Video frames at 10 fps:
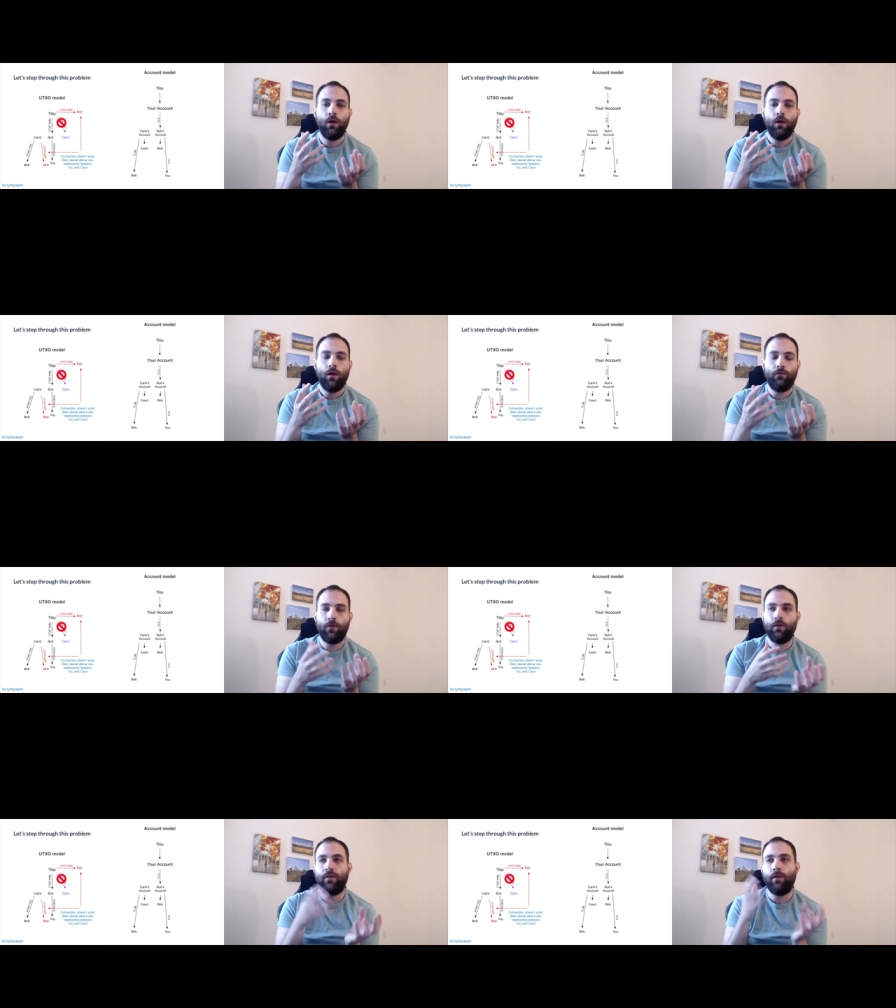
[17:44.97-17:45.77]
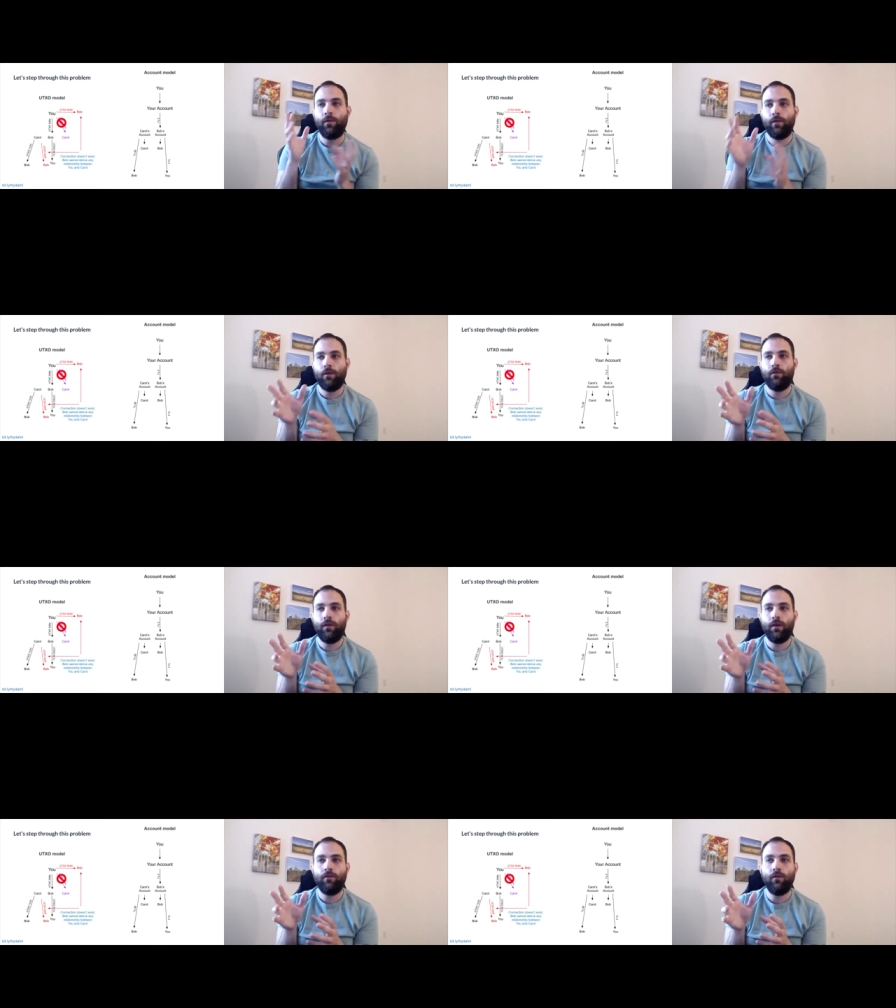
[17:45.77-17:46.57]
for example, in the
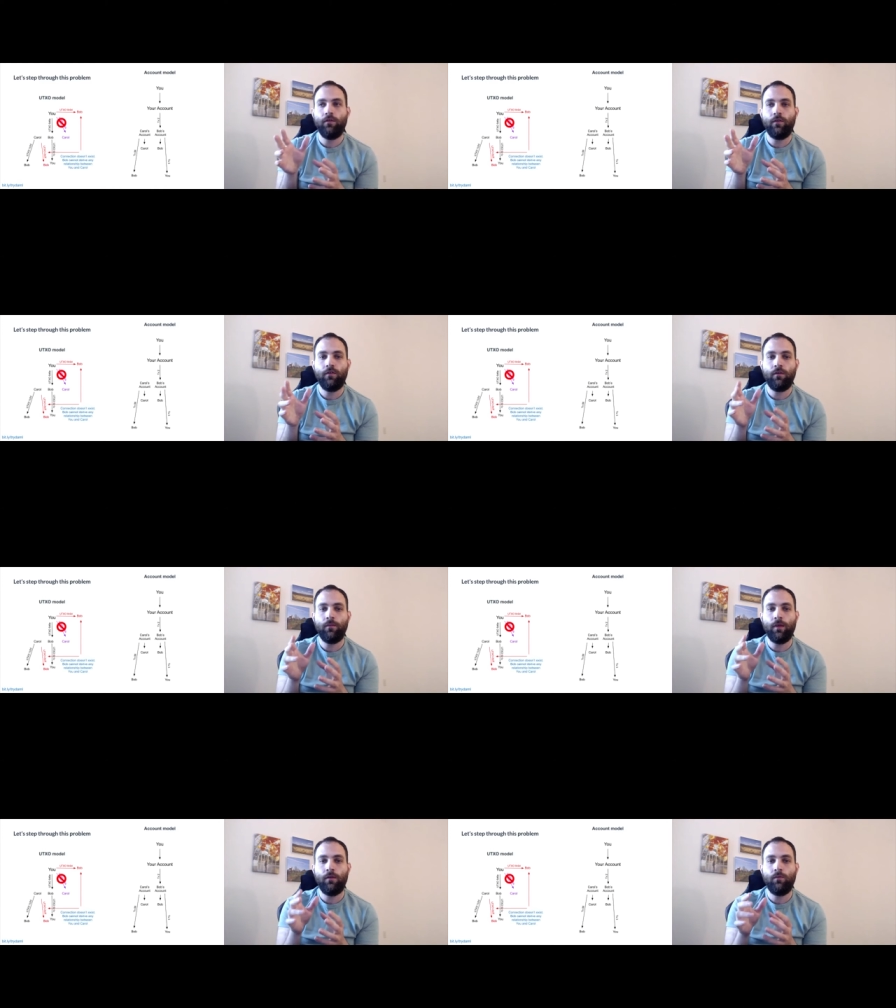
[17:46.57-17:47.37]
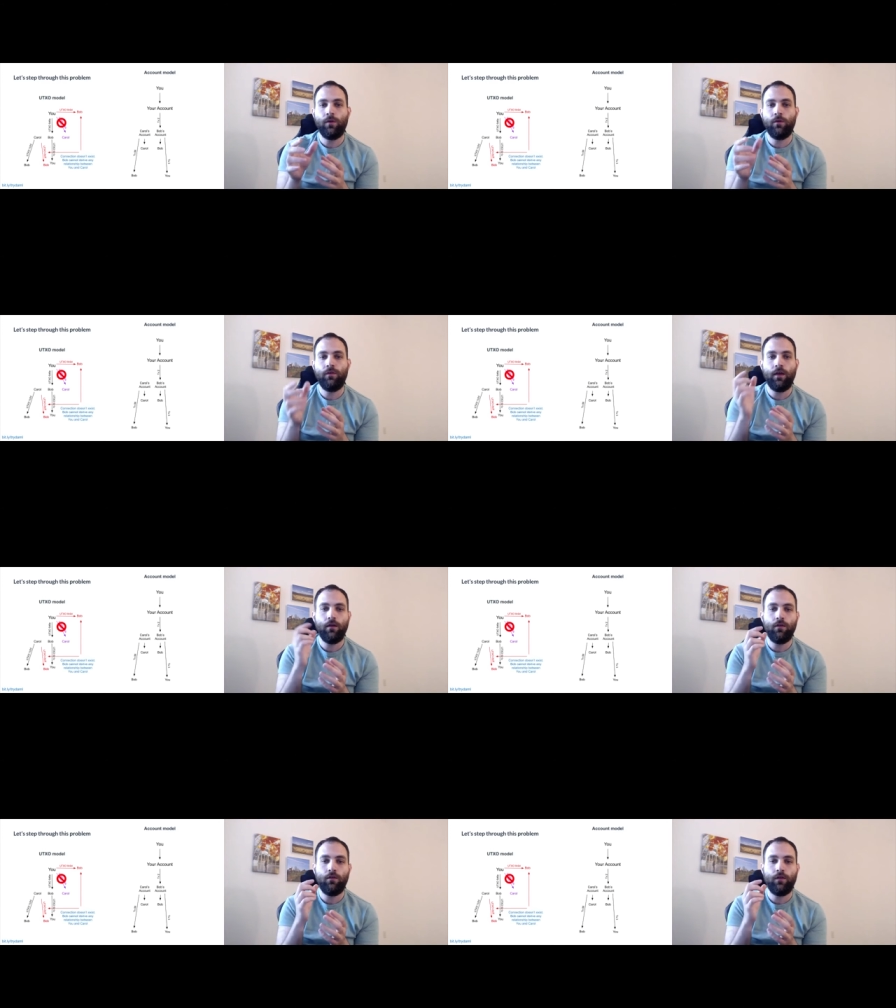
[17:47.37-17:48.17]
UTXO system, is when you take a
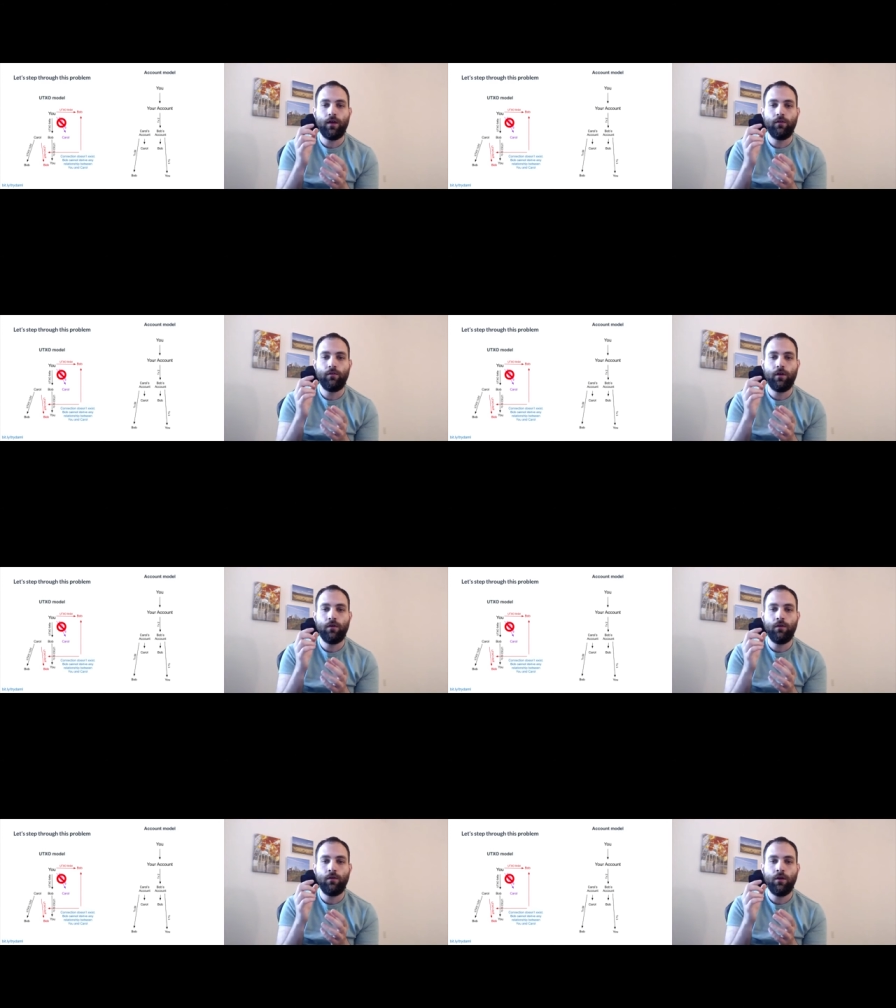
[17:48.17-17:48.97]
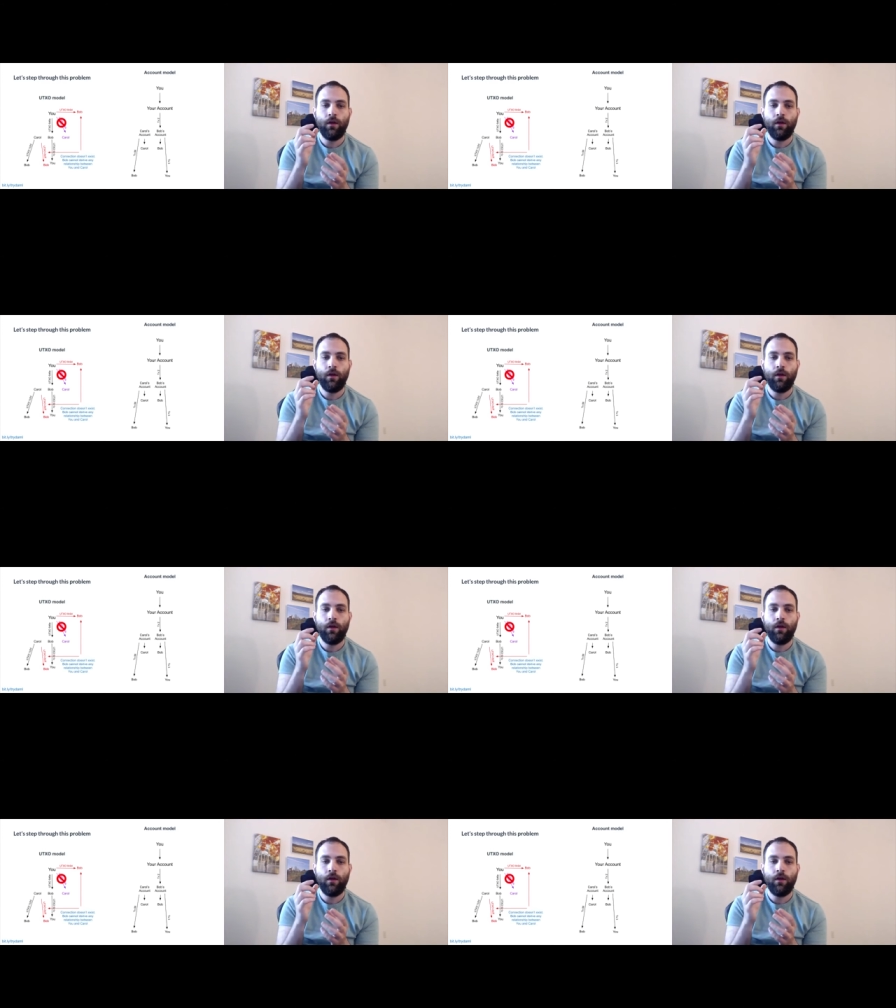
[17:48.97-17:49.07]
UTXO